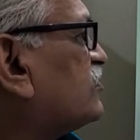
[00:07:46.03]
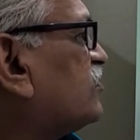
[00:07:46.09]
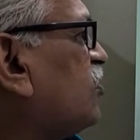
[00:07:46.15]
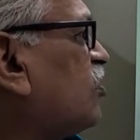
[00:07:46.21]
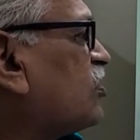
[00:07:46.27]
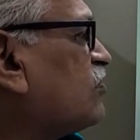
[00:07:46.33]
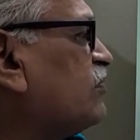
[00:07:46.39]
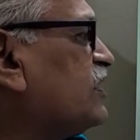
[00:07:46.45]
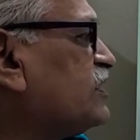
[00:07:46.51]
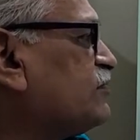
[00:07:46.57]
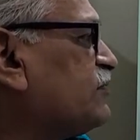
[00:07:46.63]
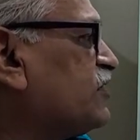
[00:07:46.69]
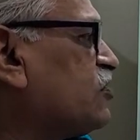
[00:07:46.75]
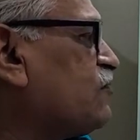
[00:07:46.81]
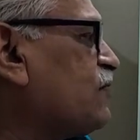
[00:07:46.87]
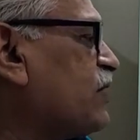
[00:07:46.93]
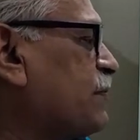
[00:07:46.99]
odd
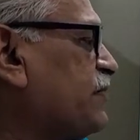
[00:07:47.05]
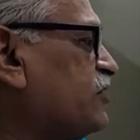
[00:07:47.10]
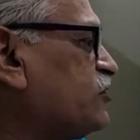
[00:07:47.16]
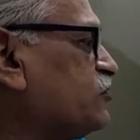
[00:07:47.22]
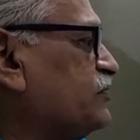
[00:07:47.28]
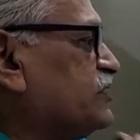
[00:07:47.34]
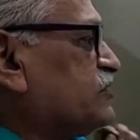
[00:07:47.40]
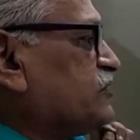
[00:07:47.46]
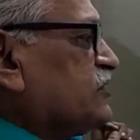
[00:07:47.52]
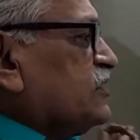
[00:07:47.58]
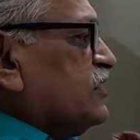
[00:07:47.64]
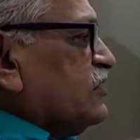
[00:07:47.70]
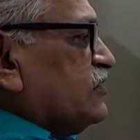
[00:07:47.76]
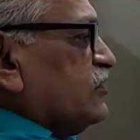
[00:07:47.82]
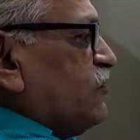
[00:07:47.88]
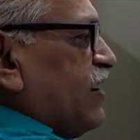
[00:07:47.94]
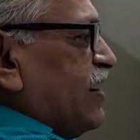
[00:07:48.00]
multiple of pi by 2, means
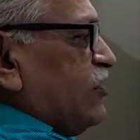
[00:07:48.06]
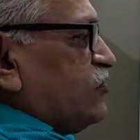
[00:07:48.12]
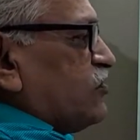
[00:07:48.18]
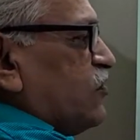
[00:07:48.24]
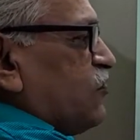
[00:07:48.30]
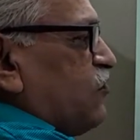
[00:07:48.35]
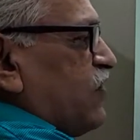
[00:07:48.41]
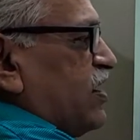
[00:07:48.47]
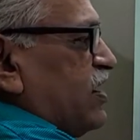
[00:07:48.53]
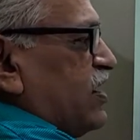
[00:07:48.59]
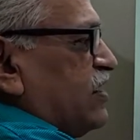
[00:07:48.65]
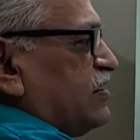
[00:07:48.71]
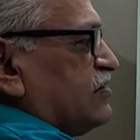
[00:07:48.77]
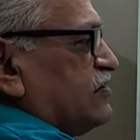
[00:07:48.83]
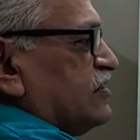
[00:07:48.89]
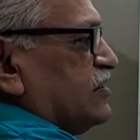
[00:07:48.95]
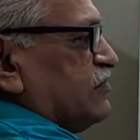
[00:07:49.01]
the values of y are